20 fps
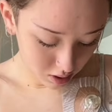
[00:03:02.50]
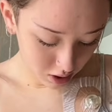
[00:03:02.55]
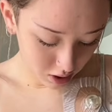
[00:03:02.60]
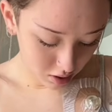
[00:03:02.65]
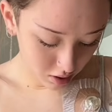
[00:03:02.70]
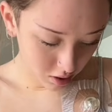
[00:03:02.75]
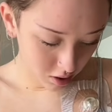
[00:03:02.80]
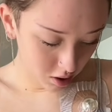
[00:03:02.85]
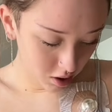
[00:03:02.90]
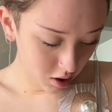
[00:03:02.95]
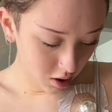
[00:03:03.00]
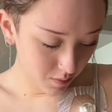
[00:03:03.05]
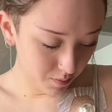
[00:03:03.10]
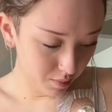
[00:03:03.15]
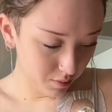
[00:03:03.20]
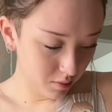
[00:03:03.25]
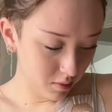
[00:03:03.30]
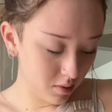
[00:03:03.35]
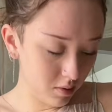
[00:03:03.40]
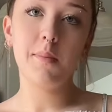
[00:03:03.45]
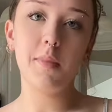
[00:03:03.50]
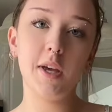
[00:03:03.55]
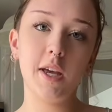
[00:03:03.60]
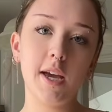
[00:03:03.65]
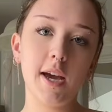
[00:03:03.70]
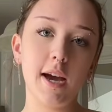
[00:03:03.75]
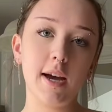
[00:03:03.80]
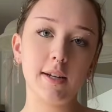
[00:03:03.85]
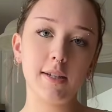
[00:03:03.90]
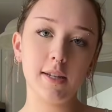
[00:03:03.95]
yup. But
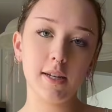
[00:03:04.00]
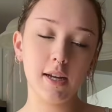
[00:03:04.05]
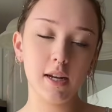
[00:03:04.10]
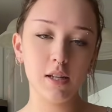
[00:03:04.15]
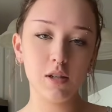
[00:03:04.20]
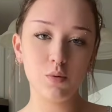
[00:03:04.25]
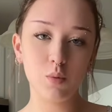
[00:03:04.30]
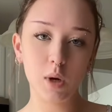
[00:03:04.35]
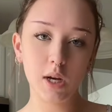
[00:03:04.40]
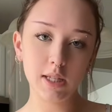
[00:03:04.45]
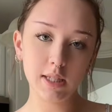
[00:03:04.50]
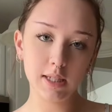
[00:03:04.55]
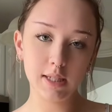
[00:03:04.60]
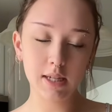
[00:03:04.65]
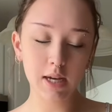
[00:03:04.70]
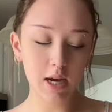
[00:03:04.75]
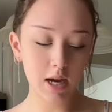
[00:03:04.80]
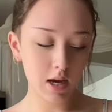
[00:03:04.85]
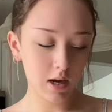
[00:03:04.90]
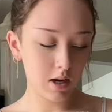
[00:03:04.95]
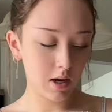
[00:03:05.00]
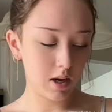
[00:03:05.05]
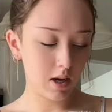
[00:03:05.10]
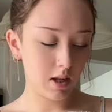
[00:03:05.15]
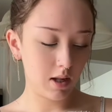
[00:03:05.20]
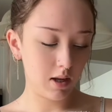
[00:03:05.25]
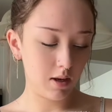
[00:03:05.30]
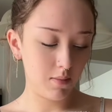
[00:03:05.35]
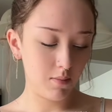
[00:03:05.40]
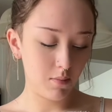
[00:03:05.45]
yeah, today's Wednesday, and
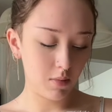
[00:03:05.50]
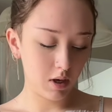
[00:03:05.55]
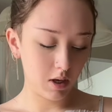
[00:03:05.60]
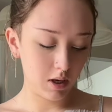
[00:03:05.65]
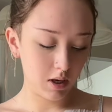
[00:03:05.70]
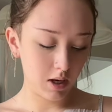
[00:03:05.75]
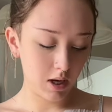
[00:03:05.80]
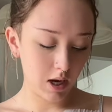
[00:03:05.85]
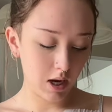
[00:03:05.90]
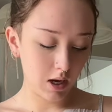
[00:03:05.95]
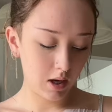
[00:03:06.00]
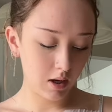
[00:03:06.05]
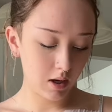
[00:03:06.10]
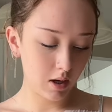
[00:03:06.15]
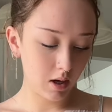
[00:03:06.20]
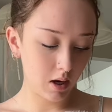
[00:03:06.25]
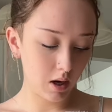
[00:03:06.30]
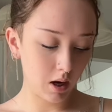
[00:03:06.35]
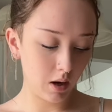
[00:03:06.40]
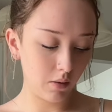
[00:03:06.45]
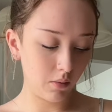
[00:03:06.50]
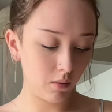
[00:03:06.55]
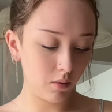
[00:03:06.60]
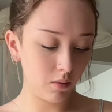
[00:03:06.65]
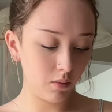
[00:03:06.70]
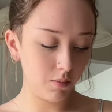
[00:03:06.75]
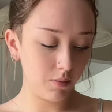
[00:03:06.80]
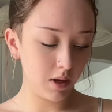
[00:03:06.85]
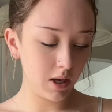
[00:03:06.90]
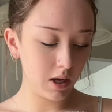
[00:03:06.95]
then Monday I will
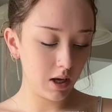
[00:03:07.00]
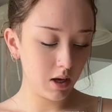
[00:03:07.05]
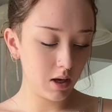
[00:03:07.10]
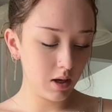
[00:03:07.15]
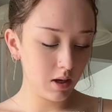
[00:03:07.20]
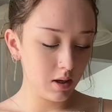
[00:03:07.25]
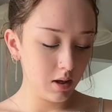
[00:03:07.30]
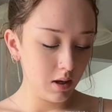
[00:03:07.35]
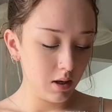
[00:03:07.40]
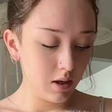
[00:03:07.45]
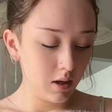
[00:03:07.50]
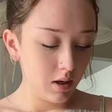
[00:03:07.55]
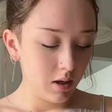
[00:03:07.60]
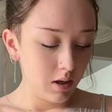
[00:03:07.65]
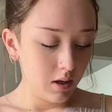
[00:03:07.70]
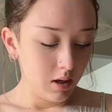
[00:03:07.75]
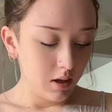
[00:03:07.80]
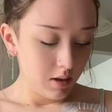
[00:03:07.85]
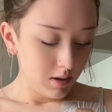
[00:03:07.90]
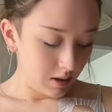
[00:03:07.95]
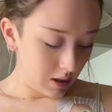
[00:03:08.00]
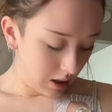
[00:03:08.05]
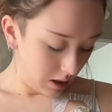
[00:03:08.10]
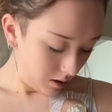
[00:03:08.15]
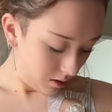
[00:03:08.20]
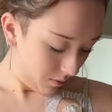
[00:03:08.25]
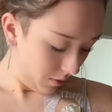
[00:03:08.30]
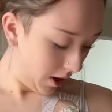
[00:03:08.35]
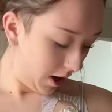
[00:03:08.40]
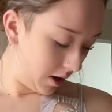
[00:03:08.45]
be saying
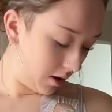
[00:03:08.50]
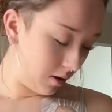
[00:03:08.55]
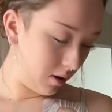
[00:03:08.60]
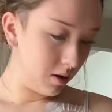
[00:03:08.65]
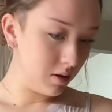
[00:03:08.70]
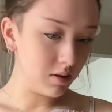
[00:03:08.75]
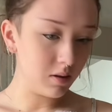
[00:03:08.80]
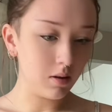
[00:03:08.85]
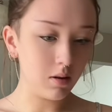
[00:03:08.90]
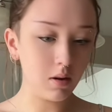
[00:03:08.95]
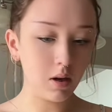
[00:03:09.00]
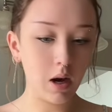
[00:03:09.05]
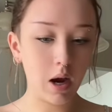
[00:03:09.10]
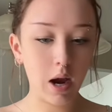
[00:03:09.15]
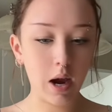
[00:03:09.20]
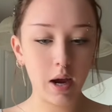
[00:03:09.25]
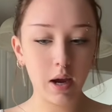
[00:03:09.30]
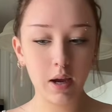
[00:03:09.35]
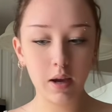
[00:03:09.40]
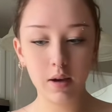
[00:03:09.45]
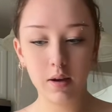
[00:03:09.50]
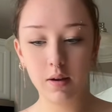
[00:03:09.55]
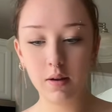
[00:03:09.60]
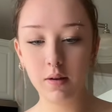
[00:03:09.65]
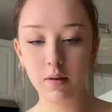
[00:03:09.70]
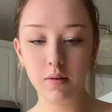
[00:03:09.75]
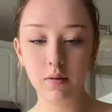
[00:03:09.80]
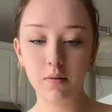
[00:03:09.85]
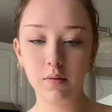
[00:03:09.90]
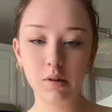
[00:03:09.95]
goodbye to this little guy,
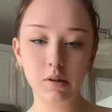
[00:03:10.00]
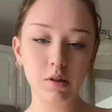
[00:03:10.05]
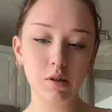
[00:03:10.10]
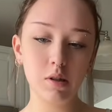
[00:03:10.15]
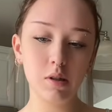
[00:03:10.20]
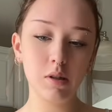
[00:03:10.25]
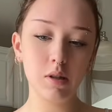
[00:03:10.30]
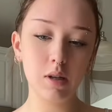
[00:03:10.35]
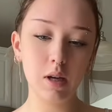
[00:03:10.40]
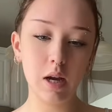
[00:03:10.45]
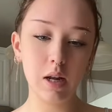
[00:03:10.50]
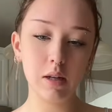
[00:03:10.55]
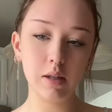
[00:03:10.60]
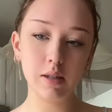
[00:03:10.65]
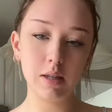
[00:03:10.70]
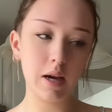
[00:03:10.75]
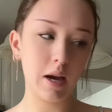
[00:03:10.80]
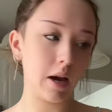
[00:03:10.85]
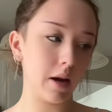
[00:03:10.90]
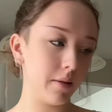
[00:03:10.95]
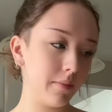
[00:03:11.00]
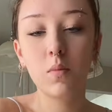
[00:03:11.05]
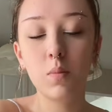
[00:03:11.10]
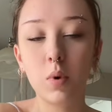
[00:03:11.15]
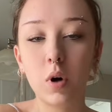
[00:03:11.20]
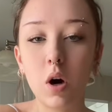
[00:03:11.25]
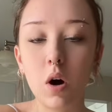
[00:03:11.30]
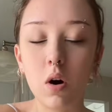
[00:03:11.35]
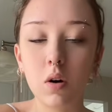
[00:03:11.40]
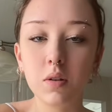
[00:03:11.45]
which is kind of sad.
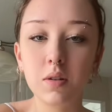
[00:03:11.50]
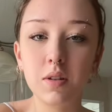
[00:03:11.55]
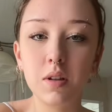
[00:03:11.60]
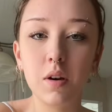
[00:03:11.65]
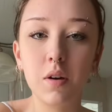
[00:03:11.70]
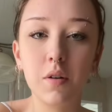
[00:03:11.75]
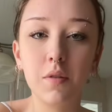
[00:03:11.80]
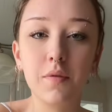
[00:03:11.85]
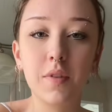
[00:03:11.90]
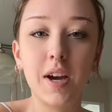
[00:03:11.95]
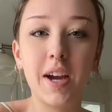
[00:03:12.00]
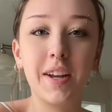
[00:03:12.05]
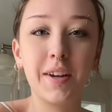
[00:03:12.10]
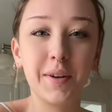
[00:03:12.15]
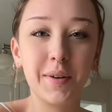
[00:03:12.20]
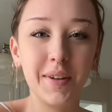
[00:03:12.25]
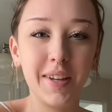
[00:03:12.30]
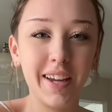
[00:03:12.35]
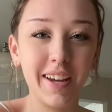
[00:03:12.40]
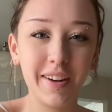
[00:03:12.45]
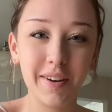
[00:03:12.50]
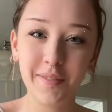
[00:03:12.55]
But also, I don't need